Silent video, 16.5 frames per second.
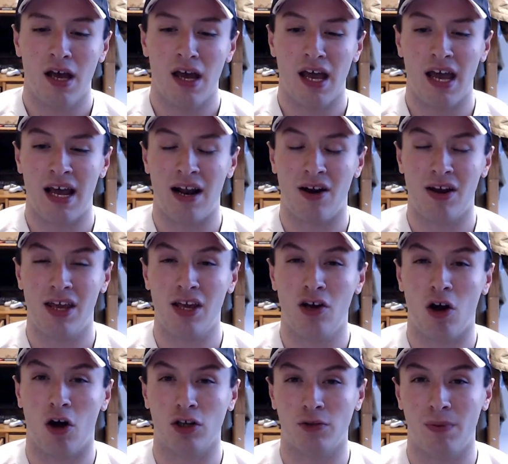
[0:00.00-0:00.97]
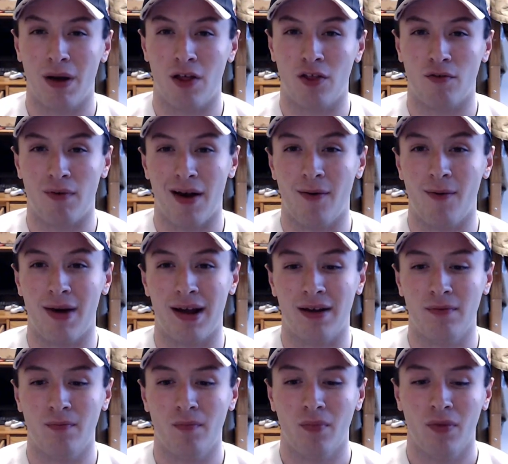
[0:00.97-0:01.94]
and he could also play on the right
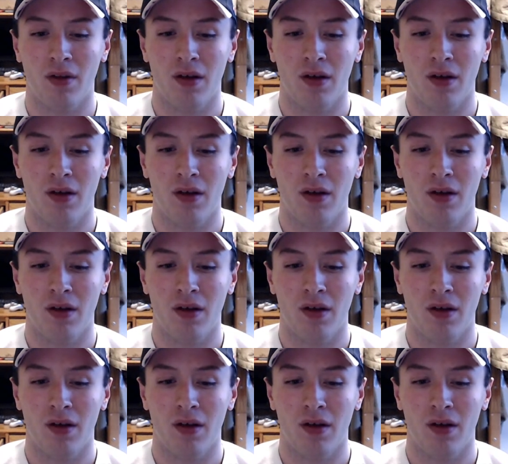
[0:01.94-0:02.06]
wing.